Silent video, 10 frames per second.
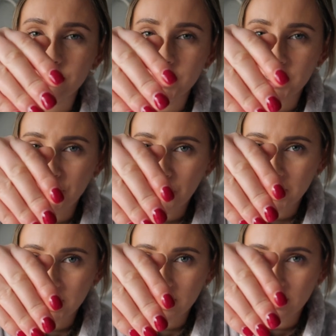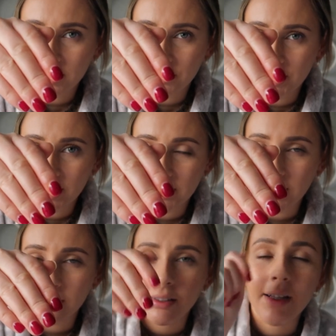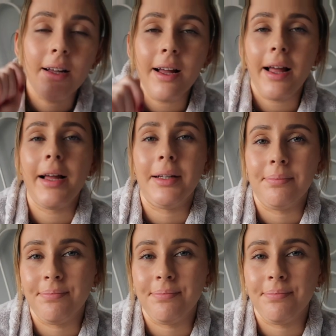Is it focused? It's really hard to tell.